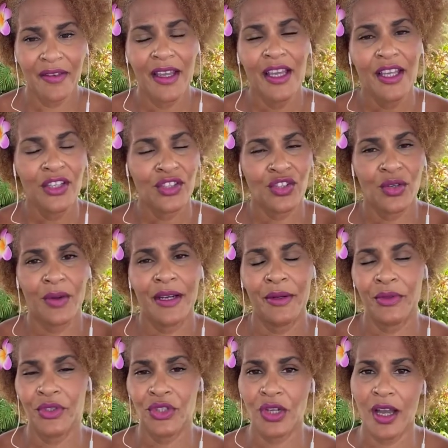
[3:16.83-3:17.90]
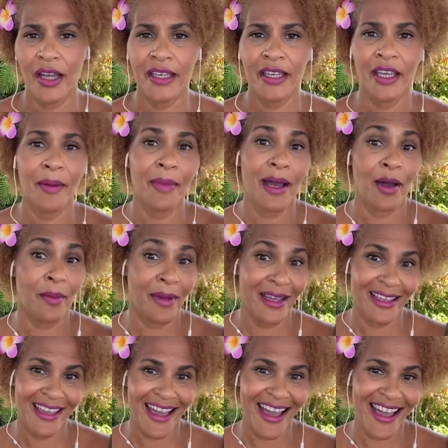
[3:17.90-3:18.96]
So when I was talking about my
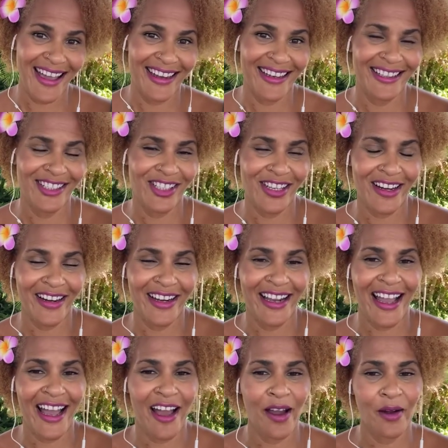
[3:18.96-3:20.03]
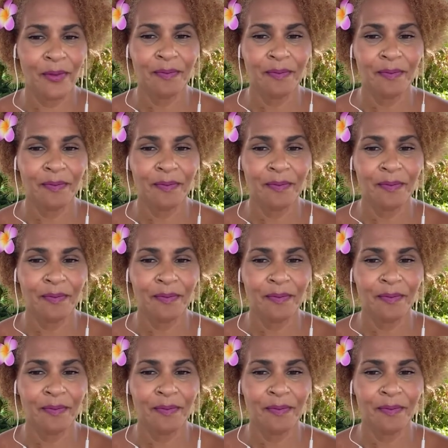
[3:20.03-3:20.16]
cat and sharing how